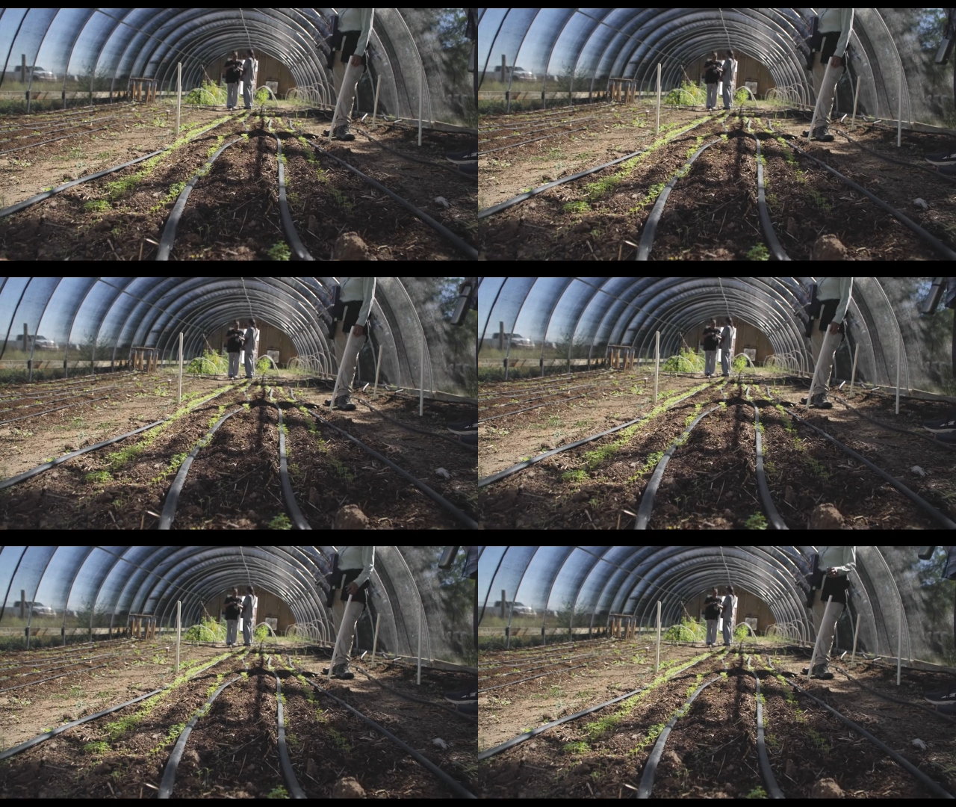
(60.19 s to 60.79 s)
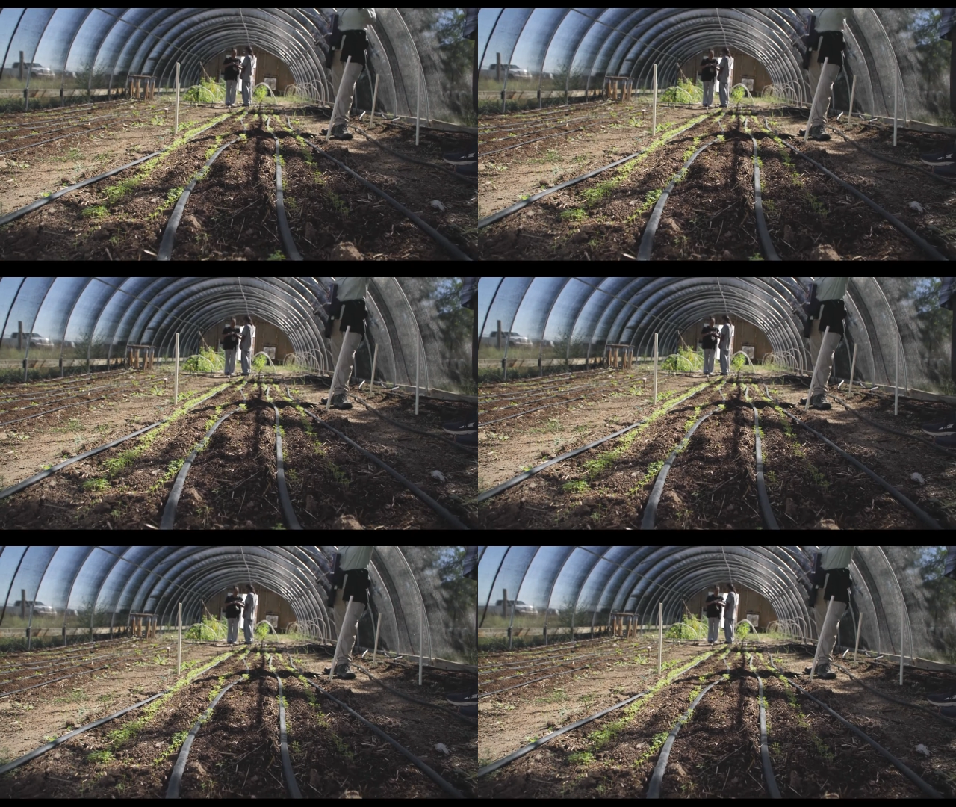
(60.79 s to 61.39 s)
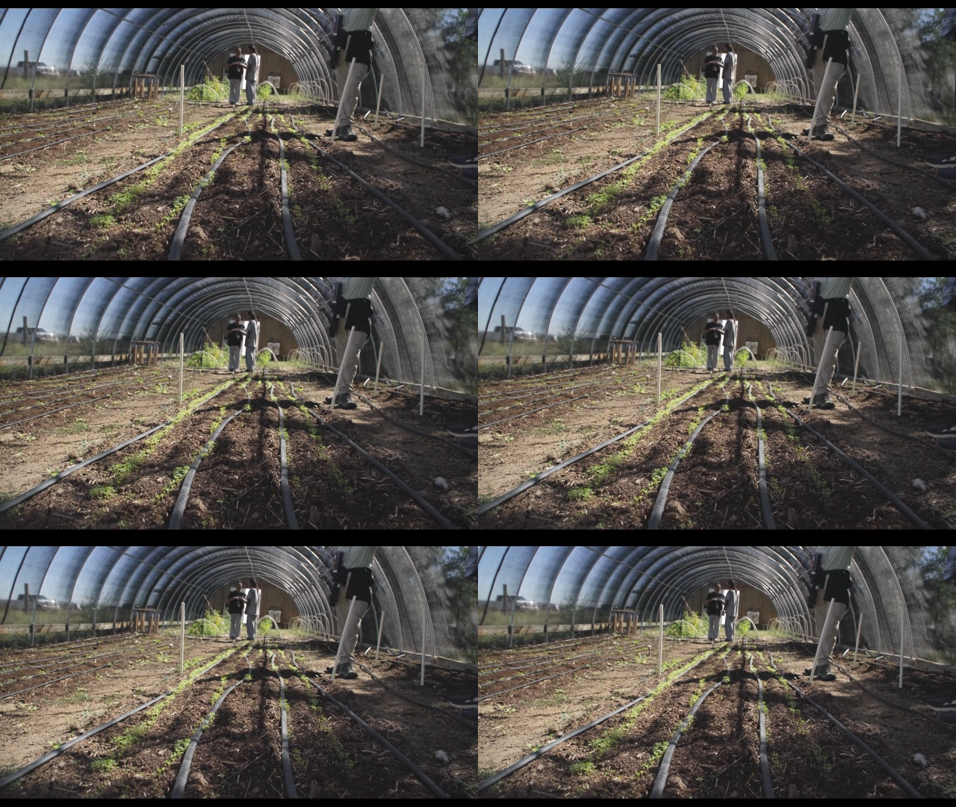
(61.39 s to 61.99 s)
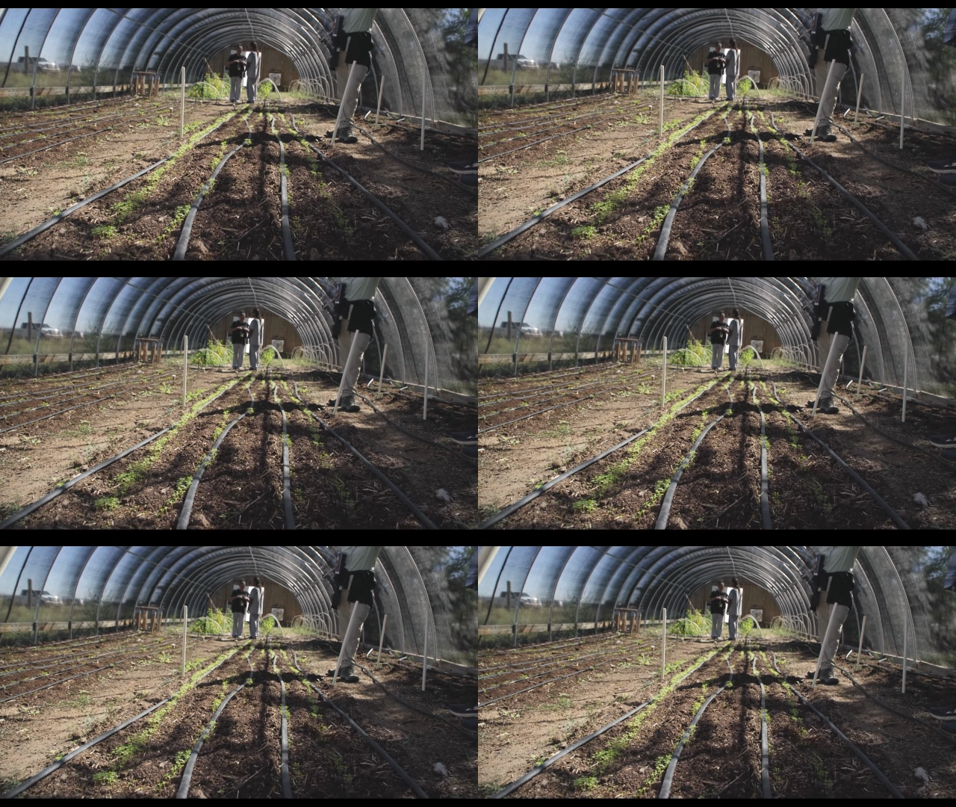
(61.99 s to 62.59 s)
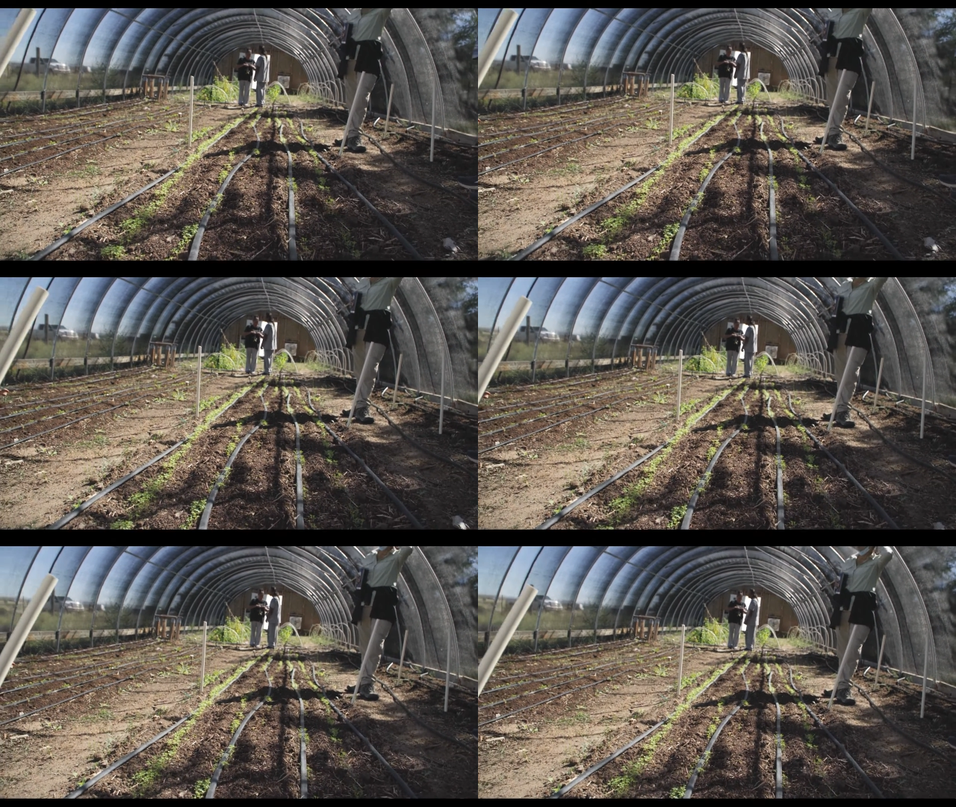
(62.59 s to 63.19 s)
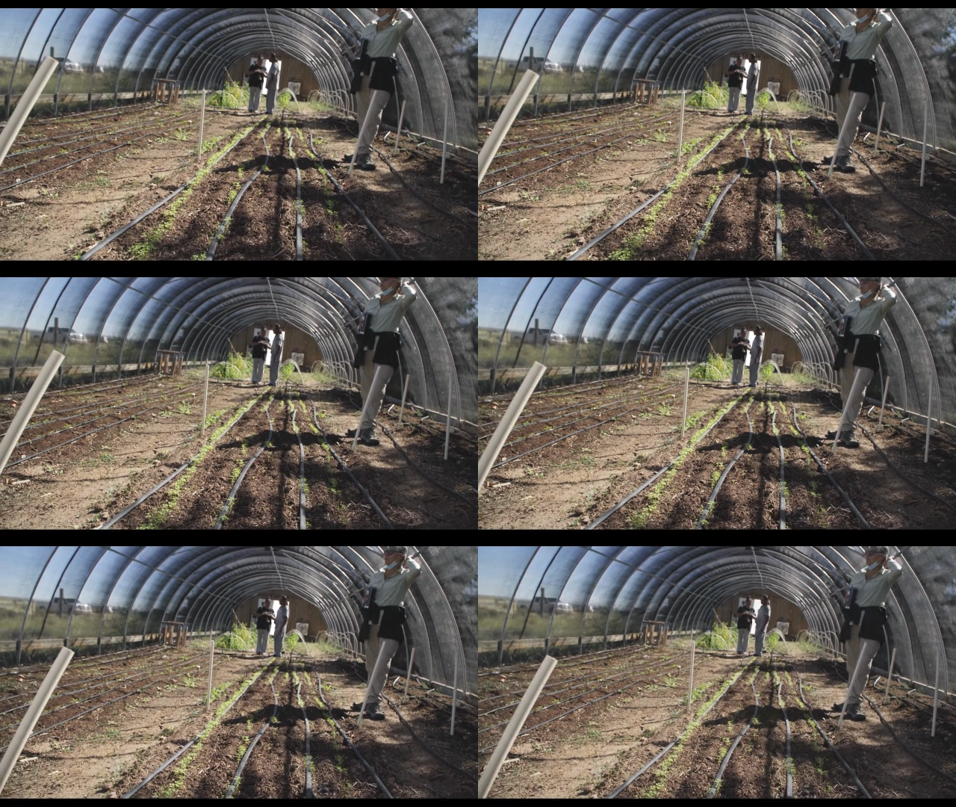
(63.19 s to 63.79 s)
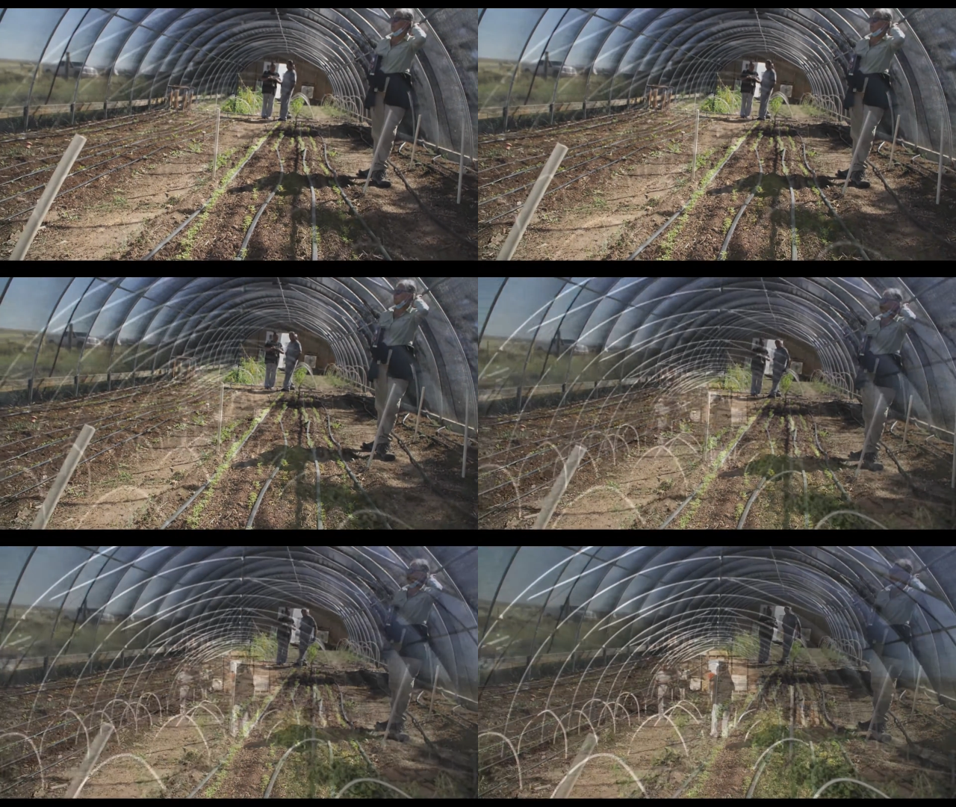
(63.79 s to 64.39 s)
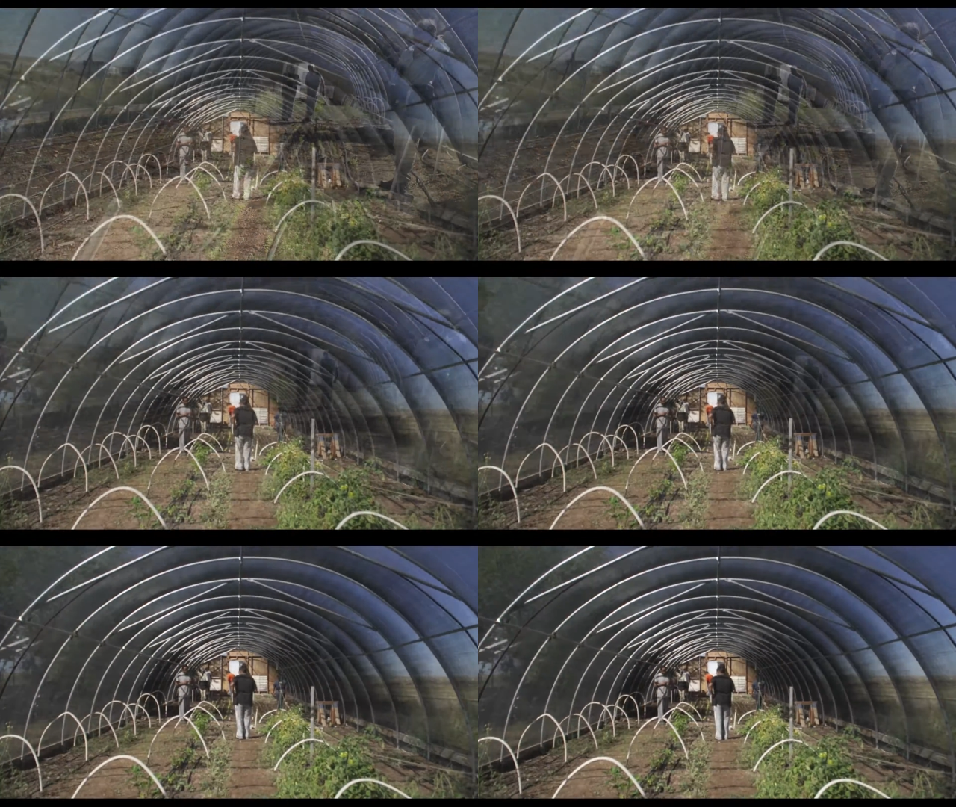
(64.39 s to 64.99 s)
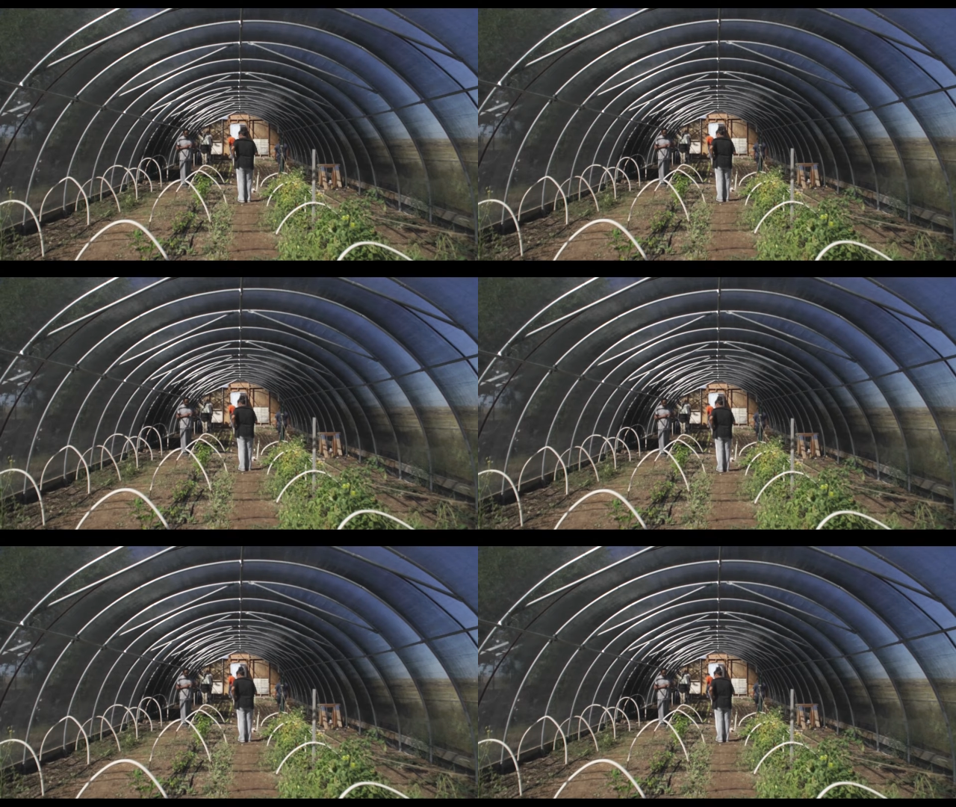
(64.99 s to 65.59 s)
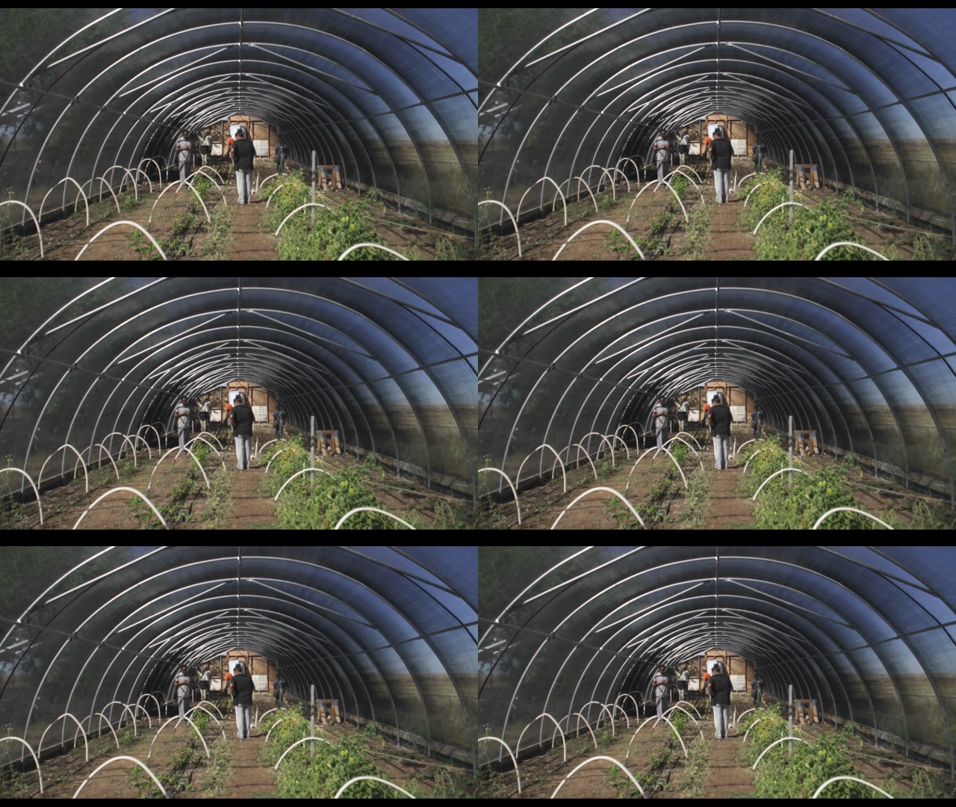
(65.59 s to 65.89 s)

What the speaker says: Nobody's mouth can be seen.